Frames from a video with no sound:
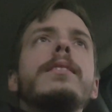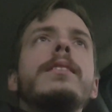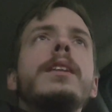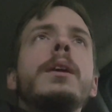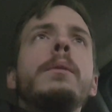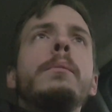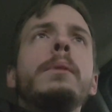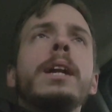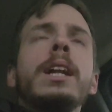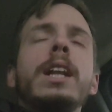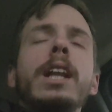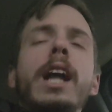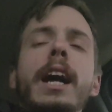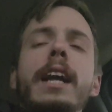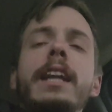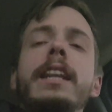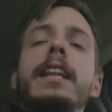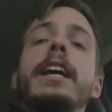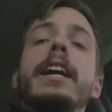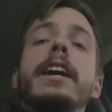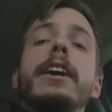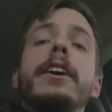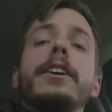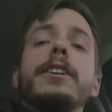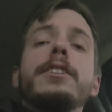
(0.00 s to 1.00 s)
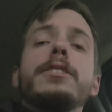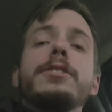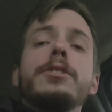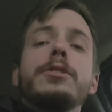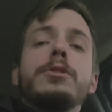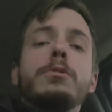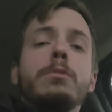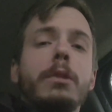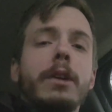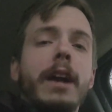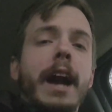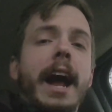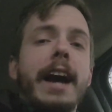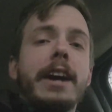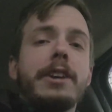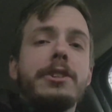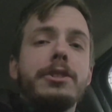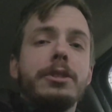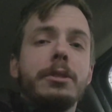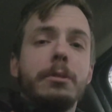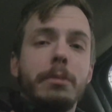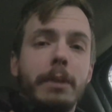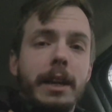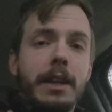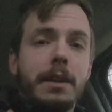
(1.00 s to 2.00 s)
But a lot of the characters were
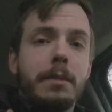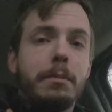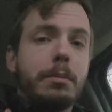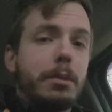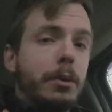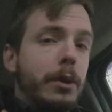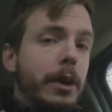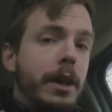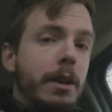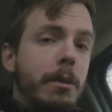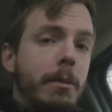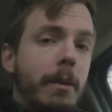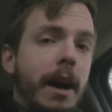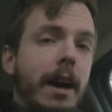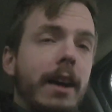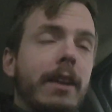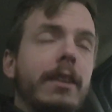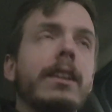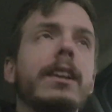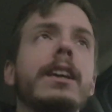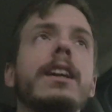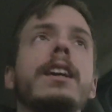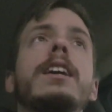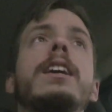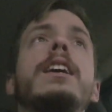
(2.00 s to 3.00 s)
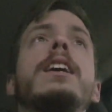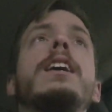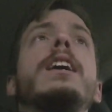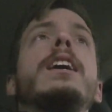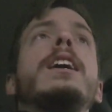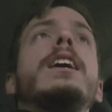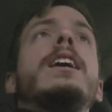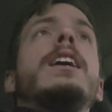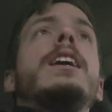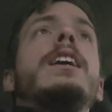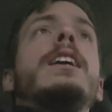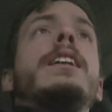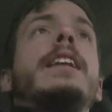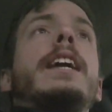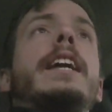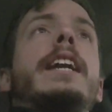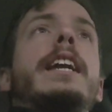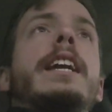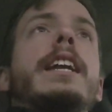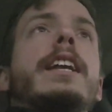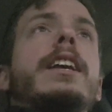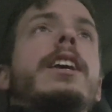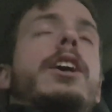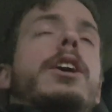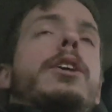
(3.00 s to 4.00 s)
actually written pretty well. They
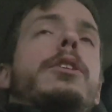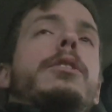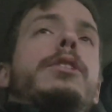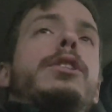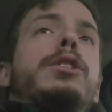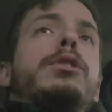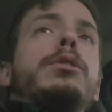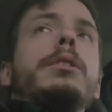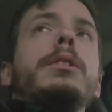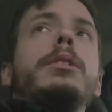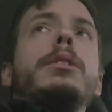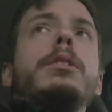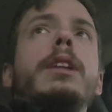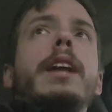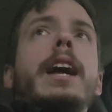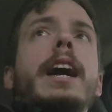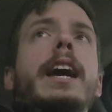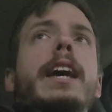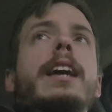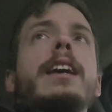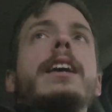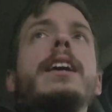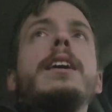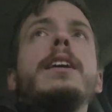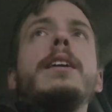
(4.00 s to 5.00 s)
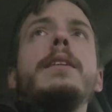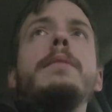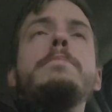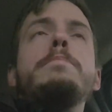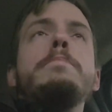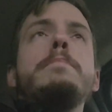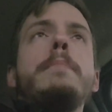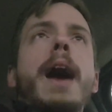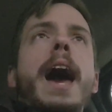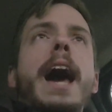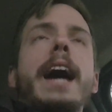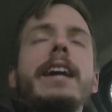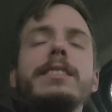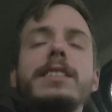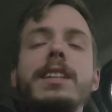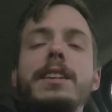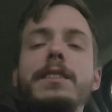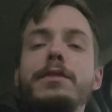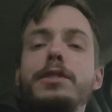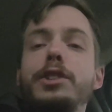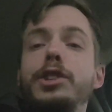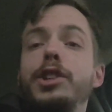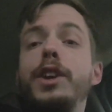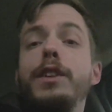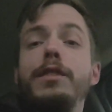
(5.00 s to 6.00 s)
didn't go through like massive
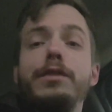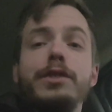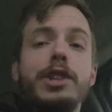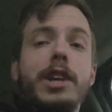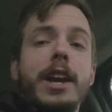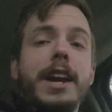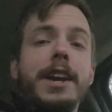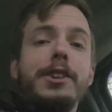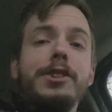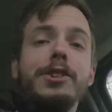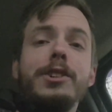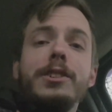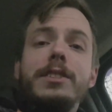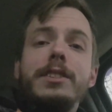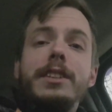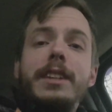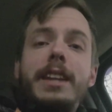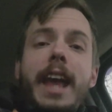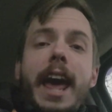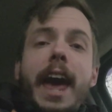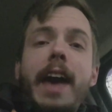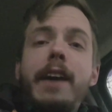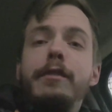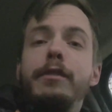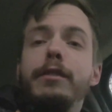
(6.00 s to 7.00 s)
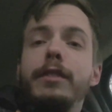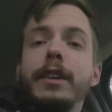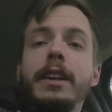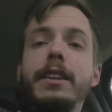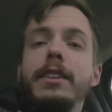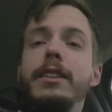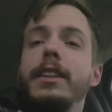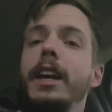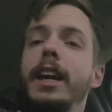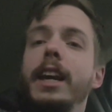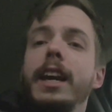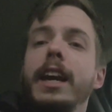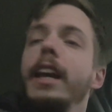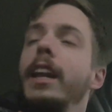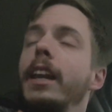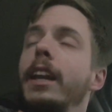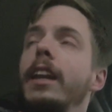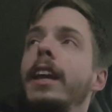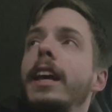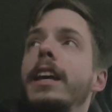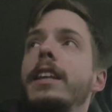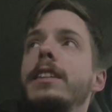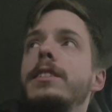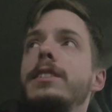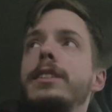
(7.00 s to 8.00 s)
shift changes and everything and
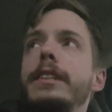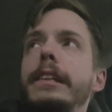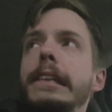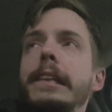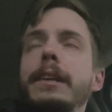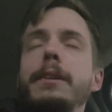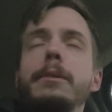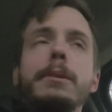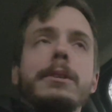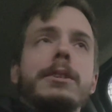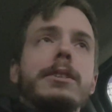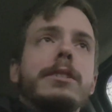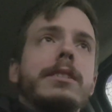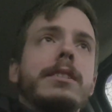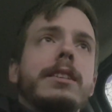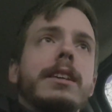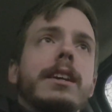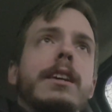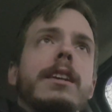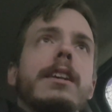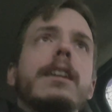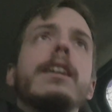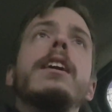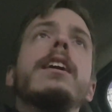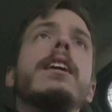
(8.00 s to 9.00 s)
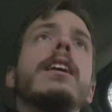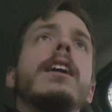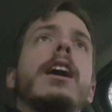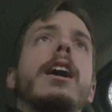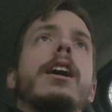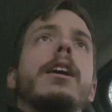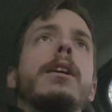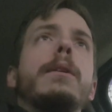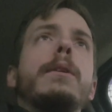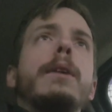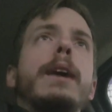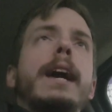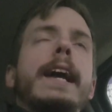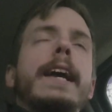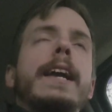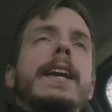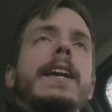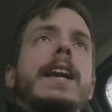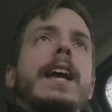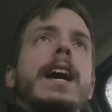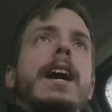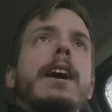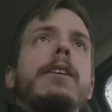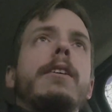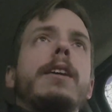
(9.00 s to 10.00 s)
instantly were just like, all right,
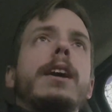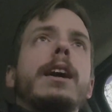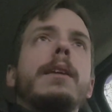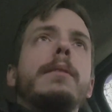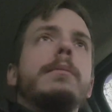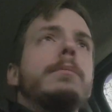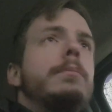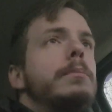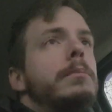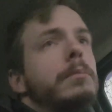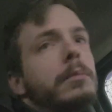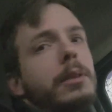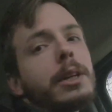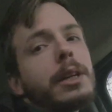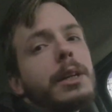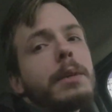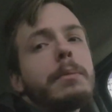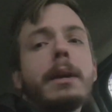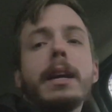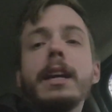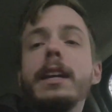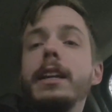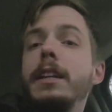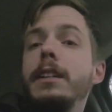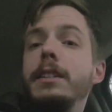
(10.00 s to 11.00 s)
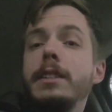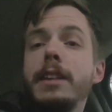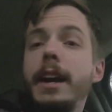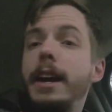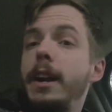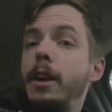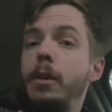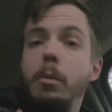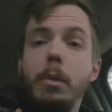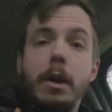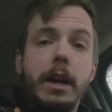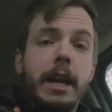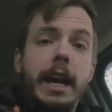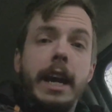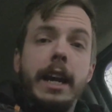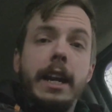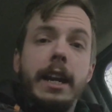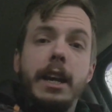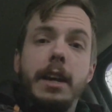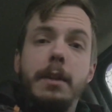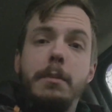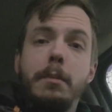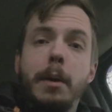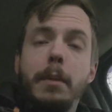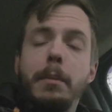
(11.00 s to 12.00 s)
now I'm gonna make an entire 180
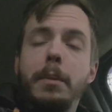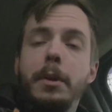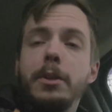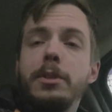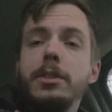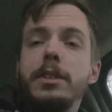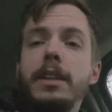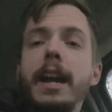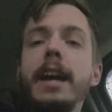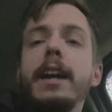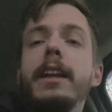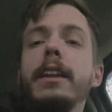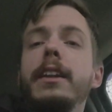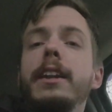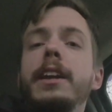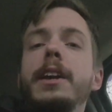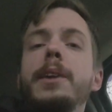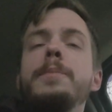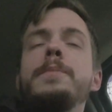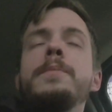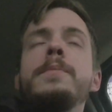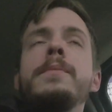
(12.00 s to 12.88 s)
on my personality.